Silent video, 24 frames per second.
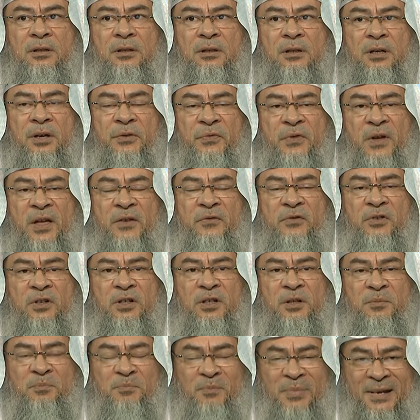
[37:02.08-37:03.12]
a favor
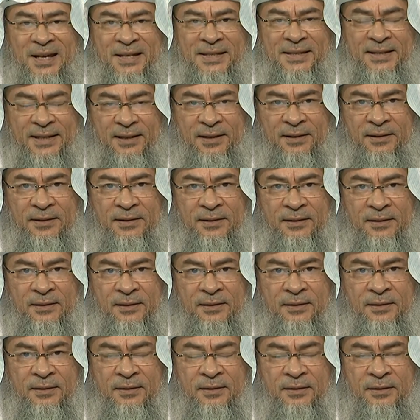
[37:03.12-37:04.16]
and blessing,
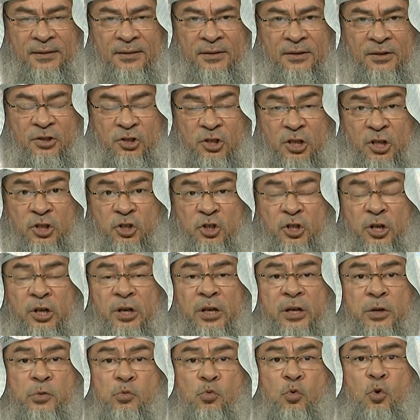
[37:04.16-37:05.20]
such a
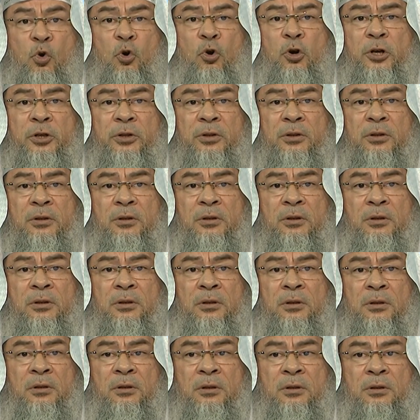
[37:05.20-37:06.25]
reward
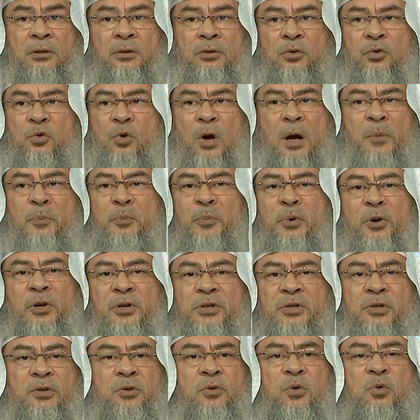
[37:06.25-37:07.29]
to a
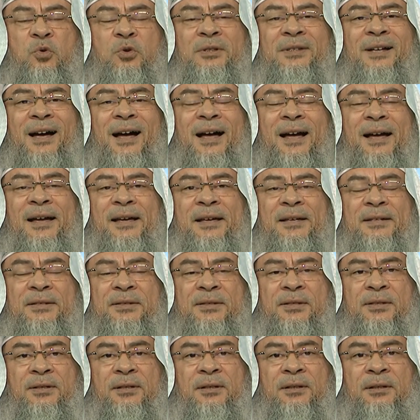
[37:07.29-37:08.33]
person who
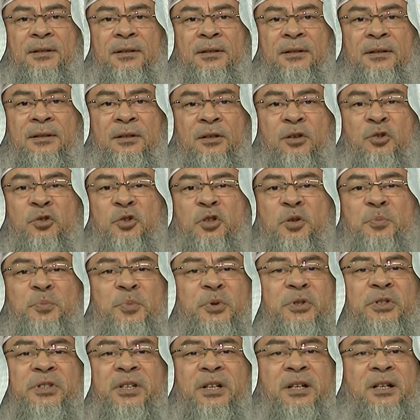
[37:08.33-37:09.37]
dies on a
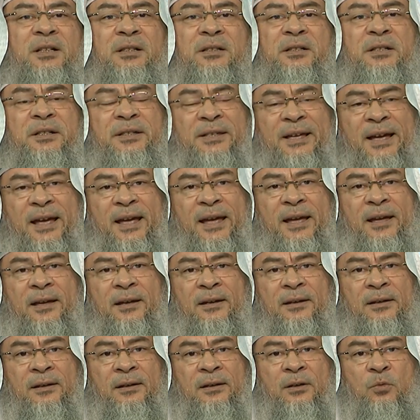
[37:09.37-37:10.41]
particular day,
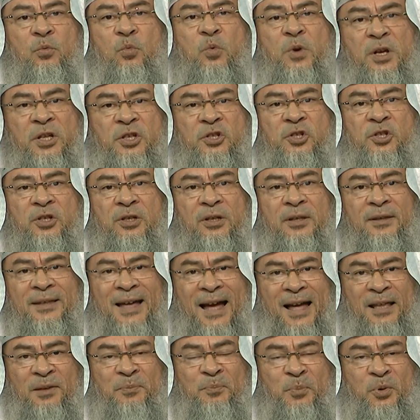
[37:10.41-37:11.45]
which
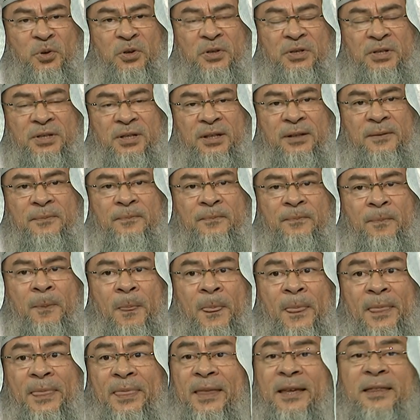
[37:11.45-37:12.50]
that person
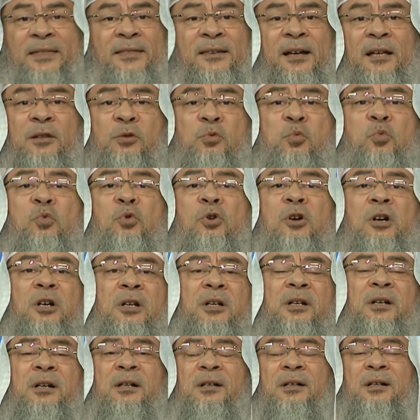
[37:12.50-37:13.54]
did not
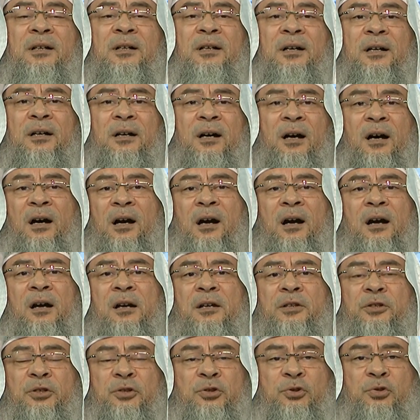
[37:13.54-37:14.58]
work
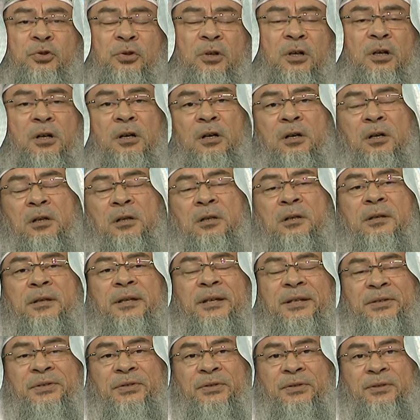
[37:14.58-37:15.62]
hard to earn
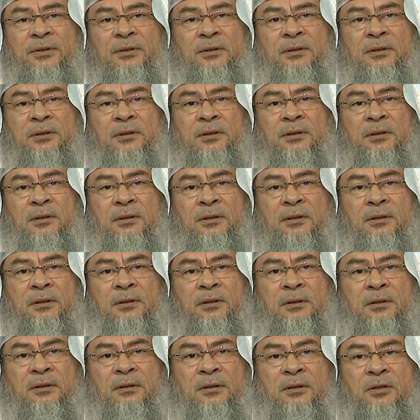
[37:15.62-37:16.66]
this.
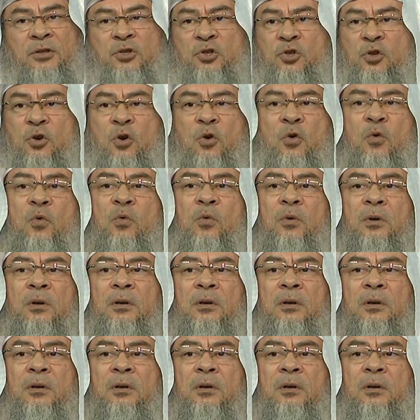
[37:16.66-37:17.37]
So